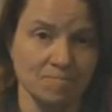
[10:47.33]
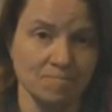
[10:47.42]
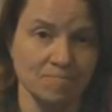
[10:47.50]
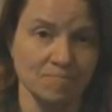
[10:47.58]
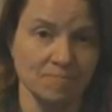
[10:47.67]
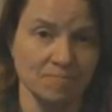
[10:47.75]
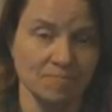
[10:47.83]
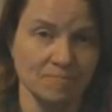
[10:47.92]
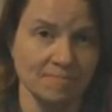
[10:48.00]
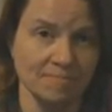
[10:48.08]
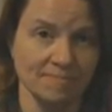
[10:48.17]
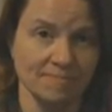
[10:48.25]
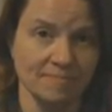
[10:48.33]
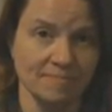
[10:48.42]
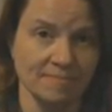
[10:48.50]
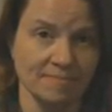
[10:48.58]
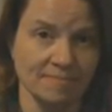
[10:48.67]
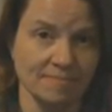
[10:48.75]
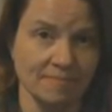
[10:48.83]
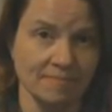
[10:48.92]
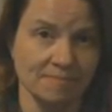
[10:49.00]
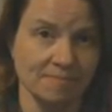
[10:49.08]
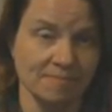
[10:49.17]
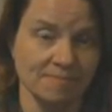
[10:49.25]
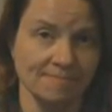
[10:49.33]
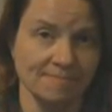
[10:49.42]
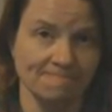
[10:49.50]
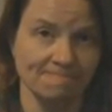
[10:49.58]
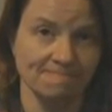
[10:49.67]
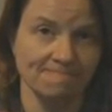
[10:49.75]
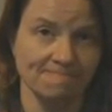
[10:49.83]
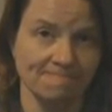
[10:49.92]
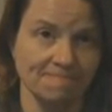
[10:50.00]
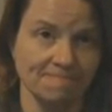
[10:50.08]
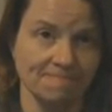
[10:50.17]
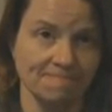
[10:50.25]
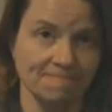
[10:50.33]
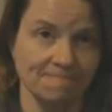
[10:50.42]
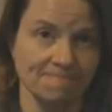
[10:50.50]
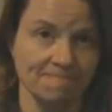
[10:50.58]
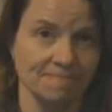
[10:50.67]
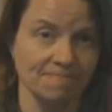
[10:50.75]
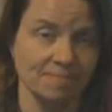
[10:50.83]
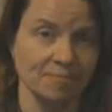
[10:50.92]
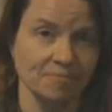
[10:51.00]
[no speech]